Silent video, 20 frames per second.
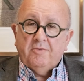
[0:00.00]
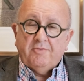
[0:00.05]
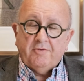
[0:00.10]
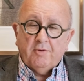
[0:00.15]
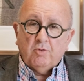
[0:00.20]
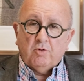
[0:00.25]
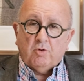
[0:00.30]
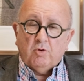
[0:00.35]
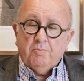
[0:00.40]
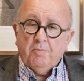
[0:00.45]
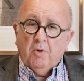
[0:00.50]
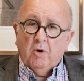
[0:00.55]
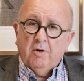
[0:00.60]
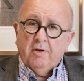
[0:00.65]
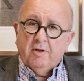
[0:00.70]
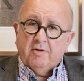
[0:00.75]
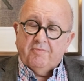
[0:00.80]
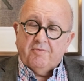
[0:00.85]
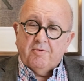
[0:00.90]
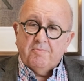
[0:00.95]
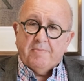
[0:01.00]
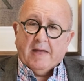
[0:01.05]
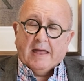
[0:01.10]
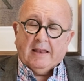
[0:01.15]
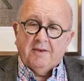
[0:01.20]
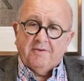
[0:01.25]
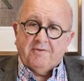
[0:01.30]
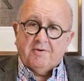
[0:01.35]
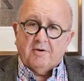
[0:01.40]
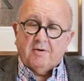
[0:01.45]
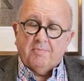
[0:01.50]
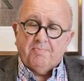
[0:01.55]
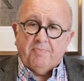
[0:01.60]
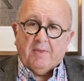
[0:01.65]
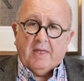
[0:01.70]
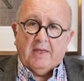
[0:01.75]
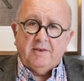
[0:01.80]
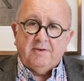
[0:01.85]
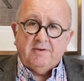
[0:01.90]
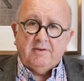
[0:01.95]
So, good morning from Ballater,
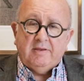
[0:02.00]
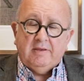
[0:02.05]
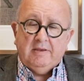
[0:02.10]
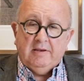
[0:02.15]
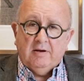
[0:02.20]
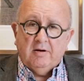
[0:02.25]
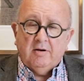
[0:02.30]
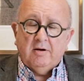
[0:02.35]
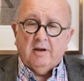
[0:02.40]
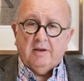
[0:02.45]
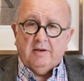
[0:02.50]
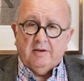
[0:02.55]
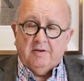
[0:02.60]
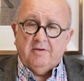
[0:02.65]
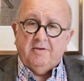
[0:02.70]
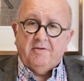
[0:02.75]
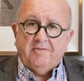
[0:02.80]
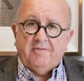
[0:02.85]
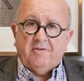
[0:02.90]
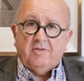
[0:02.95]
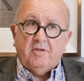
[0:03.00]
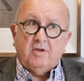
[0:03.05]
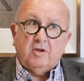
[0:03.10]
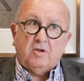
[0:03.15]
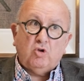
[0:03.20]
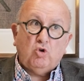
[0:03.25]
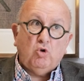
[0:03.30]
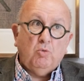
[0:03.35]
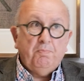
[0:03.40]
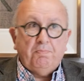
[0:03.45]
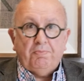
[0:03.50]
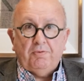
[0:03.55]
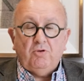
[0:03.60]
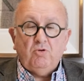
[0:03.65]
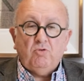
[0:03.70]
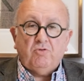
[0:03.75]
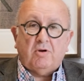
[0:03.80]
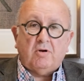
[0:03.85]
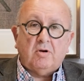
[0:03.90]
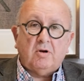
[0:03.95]
and here is the
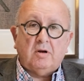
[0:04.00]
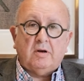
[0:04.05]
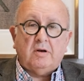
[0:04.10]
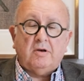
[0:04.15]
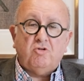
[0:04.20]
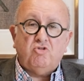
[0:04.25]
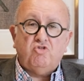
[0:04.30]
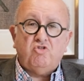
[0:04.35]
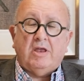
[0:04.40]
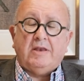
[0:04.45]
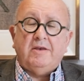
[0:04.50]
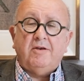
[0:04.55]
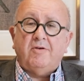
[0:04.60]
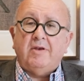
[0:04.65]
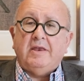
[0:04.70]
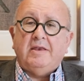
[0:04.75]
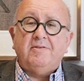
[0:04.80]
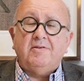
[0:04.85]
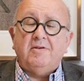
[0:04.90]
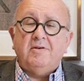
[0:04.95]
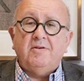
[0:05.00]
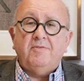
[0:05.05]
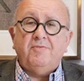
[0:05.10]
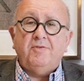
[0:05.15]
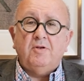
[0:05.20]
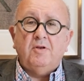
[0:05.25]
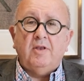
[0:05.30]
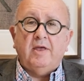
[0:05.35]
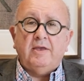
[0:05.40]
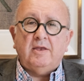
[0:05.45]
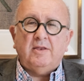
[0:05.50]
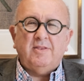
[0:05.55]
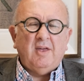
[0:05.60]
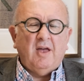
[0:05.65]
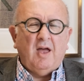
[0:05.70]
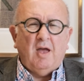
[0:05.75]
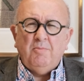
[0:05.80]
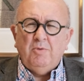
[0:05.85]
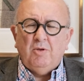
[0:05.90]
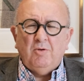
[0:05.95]
computer-generated, if you like,
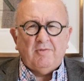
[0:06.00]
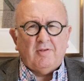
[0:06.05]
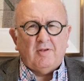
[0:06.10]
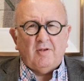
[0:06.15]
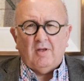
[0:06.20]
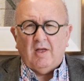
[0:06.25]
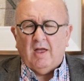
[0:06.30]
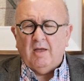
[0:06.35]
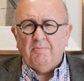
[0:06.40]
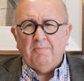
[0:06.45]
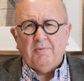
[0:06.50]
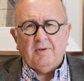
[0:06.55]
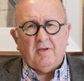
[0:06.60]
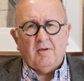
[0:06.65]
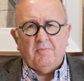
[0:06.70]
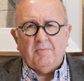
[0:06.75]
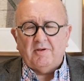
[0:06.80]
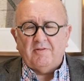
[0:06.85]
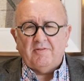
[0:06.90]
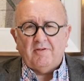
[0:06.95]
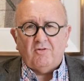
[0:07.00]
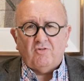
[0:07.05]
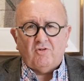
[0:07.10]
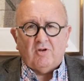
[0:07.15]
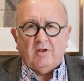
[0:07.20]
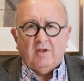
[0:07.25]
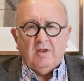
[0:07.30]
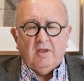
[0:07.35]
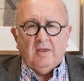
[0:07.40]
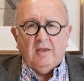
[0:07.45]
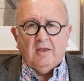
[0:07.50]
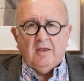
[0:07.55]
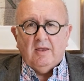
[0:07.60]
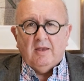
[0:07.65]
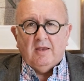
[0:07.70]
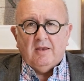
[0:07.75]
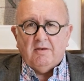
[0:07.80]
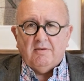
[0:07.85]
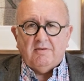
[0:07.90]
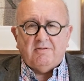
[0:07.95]
that I'm using. I'm becoming such a
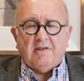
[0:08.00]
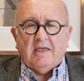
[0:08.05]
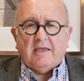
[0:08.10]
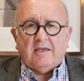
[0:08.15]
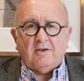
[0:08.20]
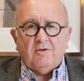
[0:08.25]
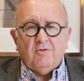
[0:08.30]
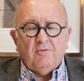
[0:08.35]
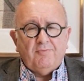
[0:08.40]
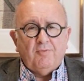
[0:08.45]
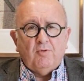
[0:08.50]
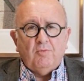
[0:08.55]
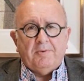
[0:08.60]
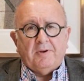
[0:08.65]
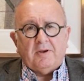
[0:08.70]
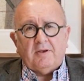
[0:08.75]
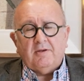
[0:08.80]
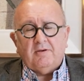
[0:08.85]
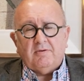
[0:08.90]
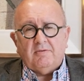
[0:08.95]
technophobic